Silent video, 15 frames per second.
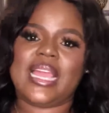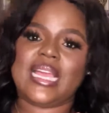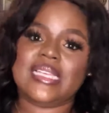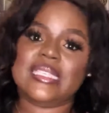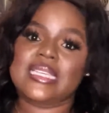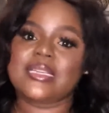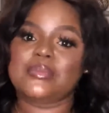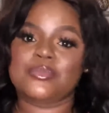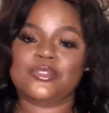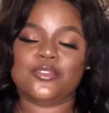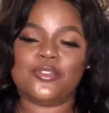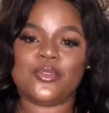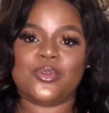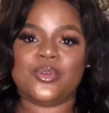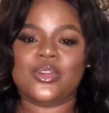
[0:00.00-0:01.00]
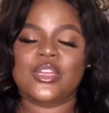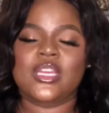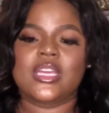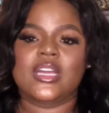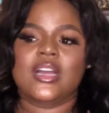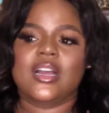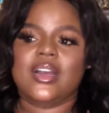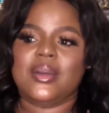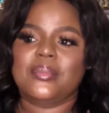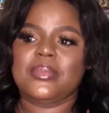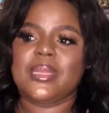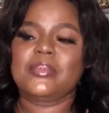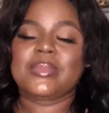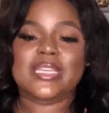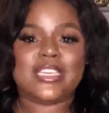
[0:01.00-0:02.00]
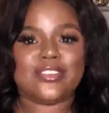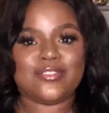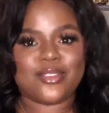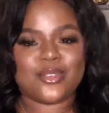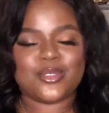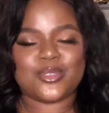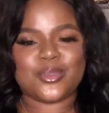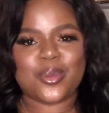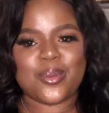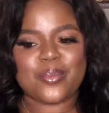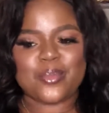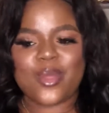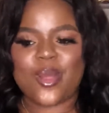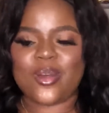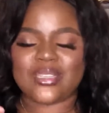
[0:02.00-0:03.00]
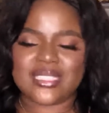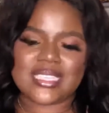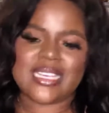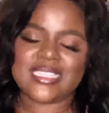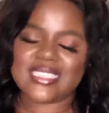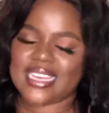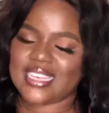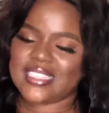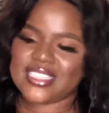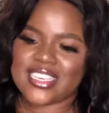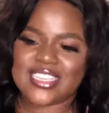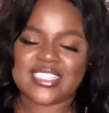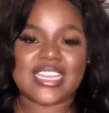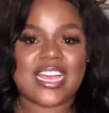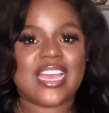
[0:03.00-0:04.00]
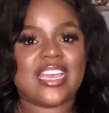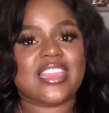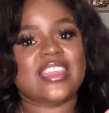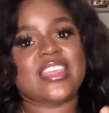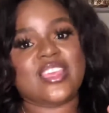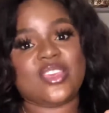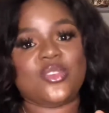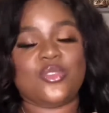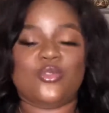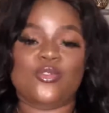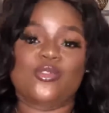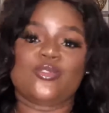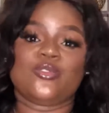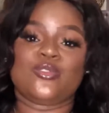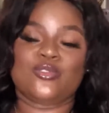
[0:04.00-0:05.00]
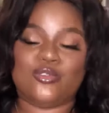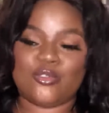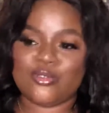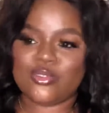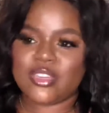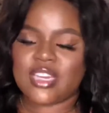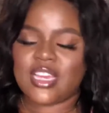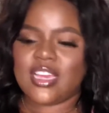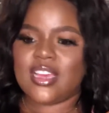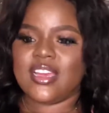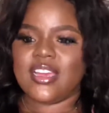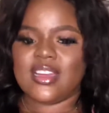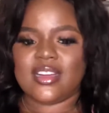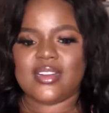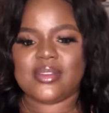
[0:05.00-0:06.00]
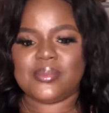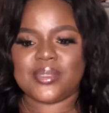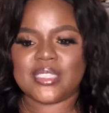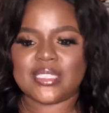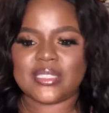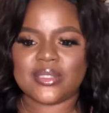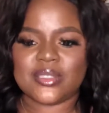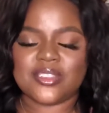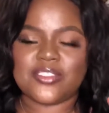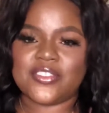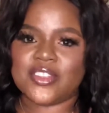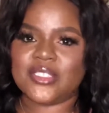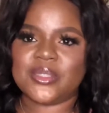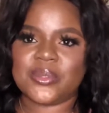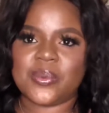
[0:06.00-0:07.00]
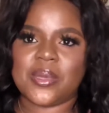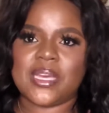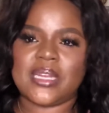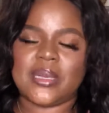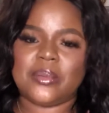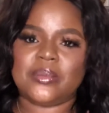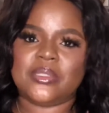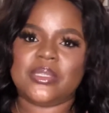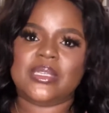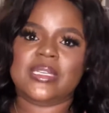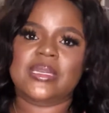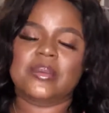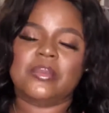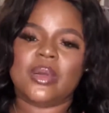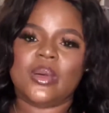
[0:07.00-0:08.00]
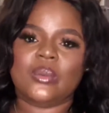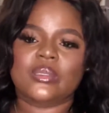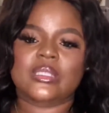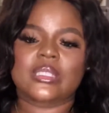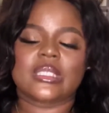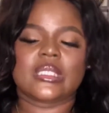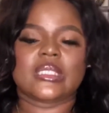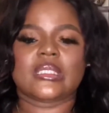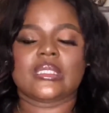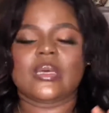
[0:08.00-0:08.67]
I said before, let me give you some content ideas that I think you could do. Okay, so the first one I'll be talking about is